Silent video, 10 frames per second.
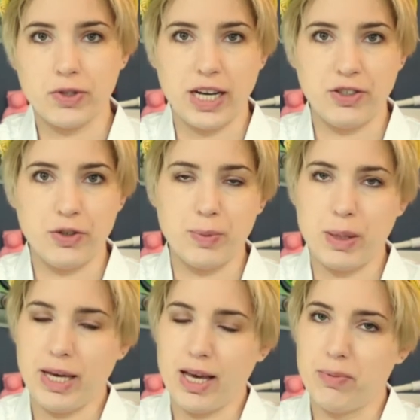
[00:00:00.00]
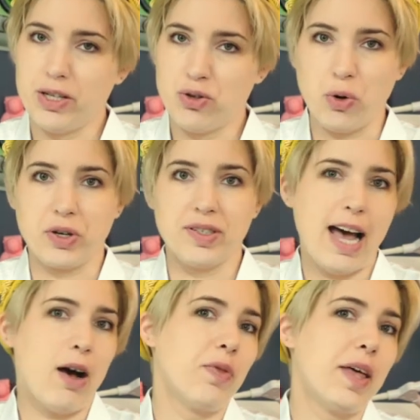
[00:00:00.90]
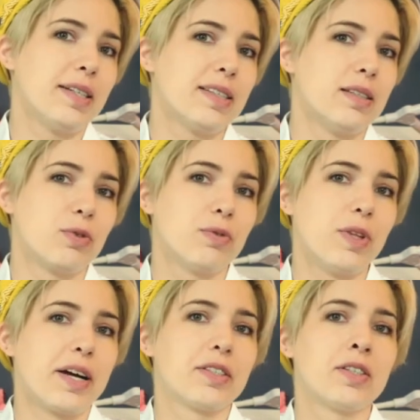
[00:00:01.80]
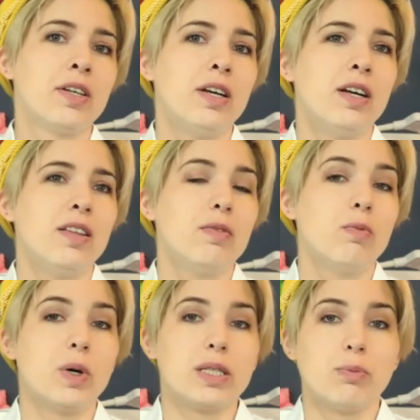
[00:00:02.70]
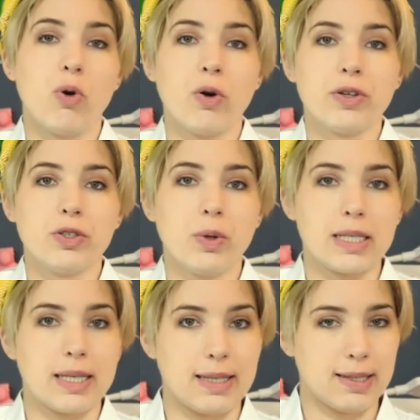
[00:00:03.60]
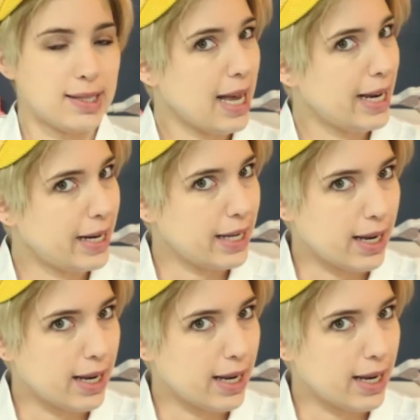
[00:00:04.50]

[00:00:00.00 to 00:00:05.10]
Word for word: statues maybe have been torn down that didn't reflect what's important to us as a society